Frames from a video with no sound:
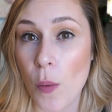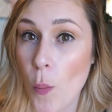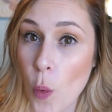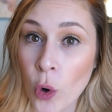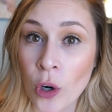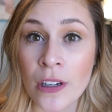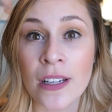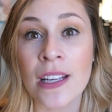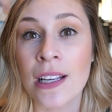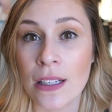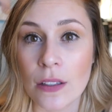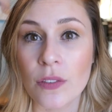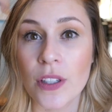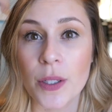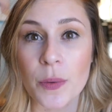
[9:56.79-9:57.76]
a mourning,
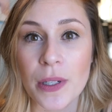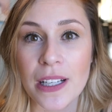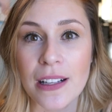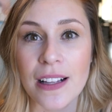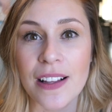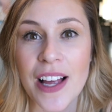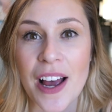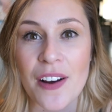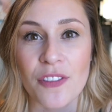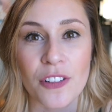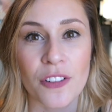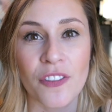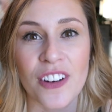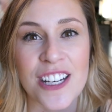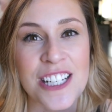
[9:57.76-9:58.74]
if you will,
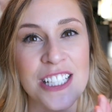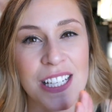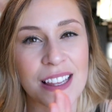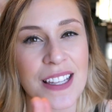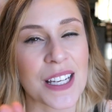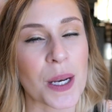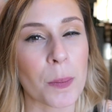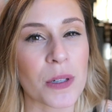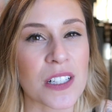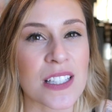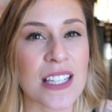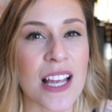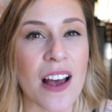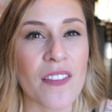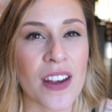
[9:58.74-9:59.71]
after finishing the number
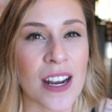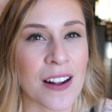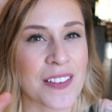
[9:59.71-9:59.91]
seven.